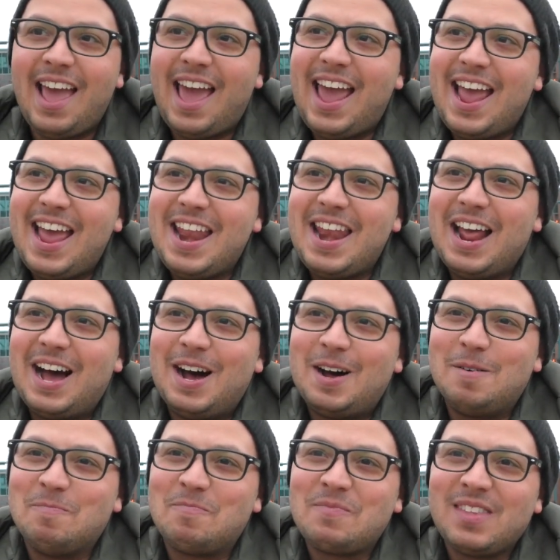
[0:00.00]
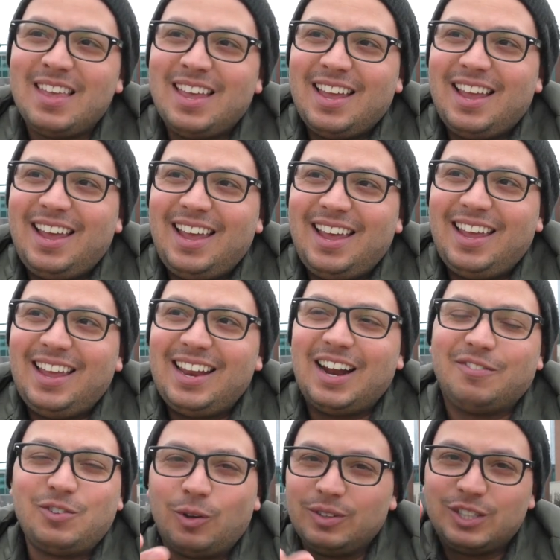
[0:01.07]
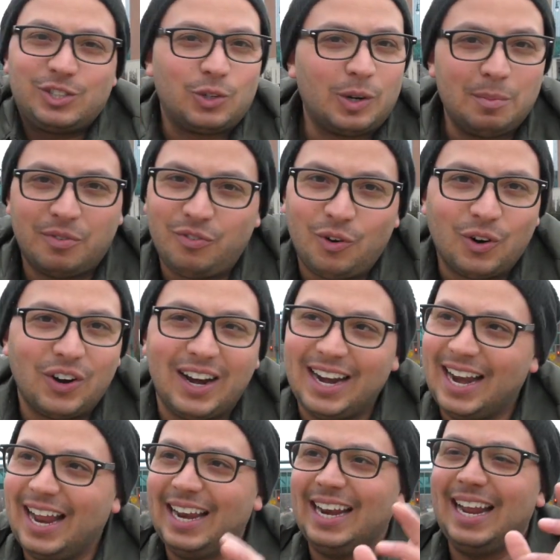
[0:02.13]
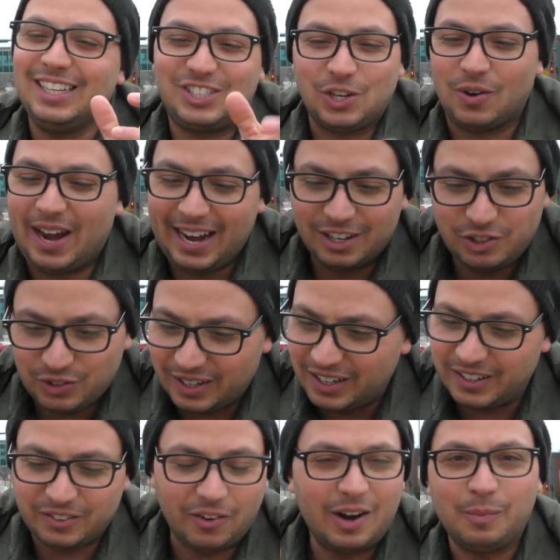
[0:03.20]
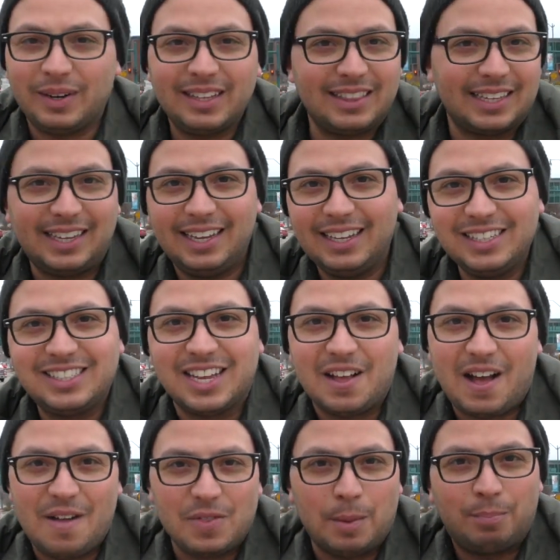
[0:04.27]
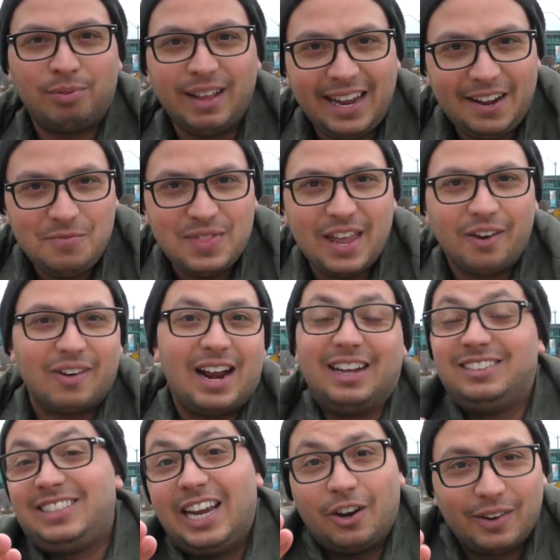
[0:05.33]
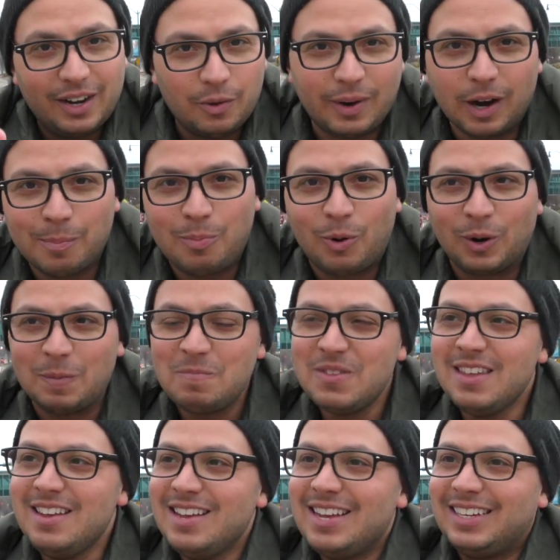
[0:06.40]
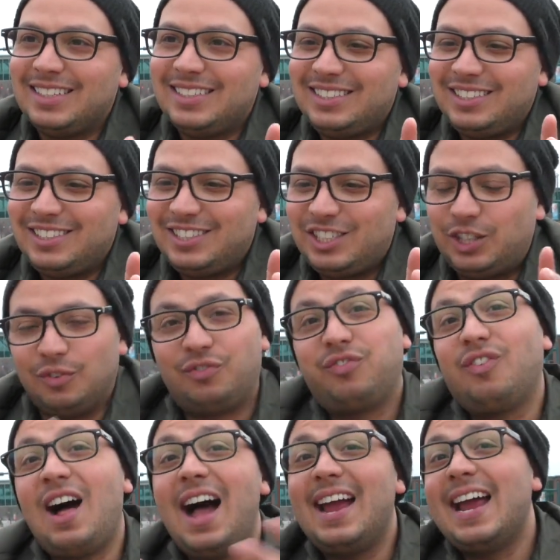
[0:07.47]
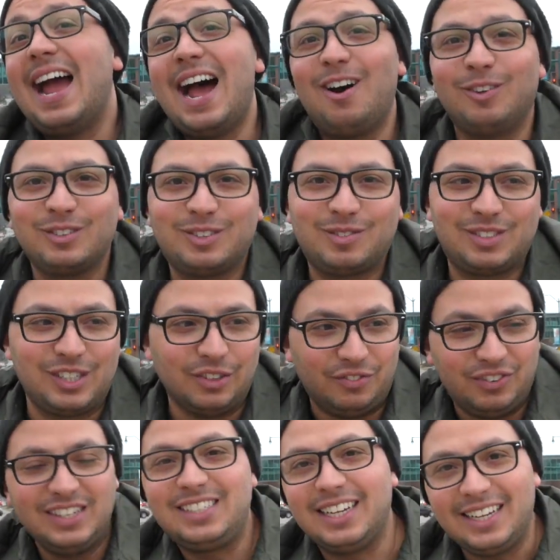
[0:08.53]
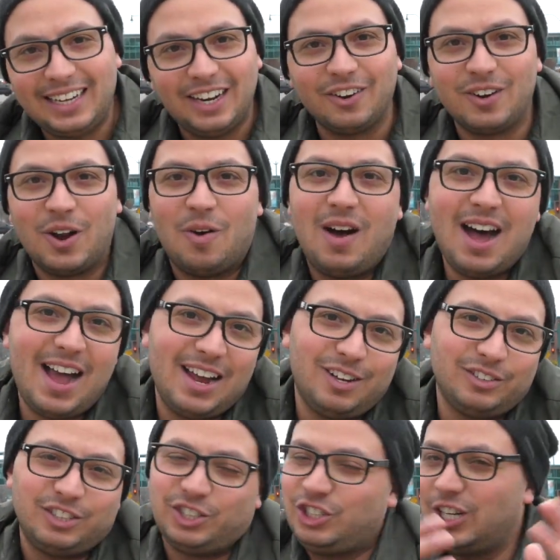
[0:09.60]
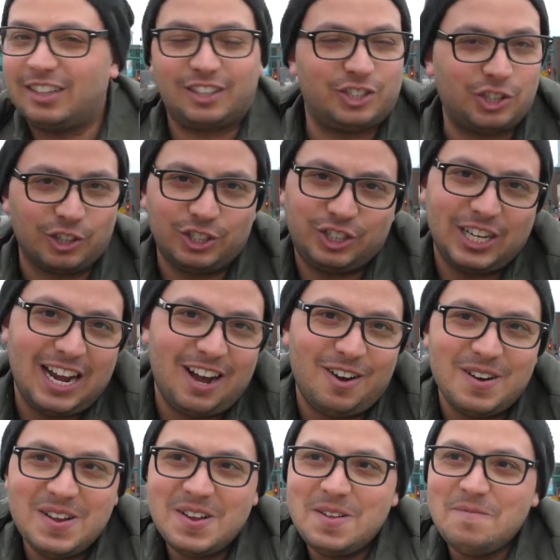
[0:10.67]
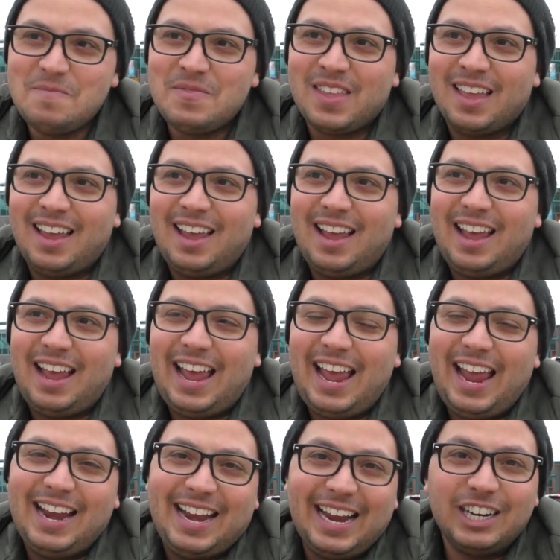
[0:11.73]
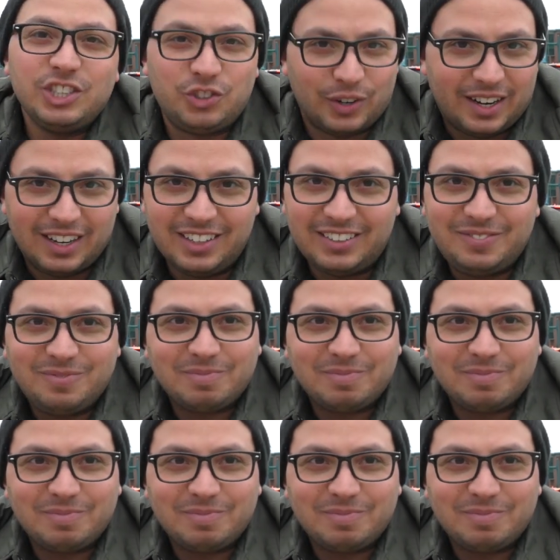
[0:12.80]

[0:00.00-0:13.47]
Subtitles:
And I've told this story before. And so Andrea, right, we get the kids on the plane there on Ontario Airport to fly out to visit here in Ohio to check the church out. And Andrea,